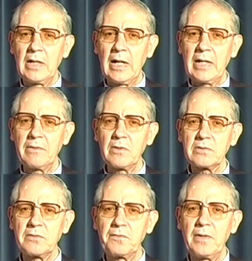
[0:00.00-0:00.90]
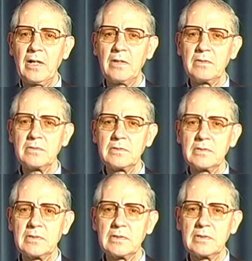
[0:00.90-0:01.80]
I have also
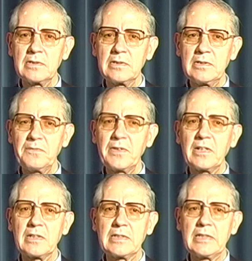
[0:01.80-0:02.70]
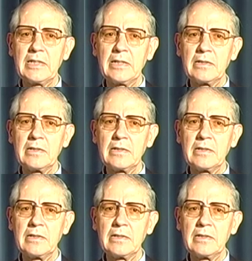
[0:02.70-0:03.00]
found difficulty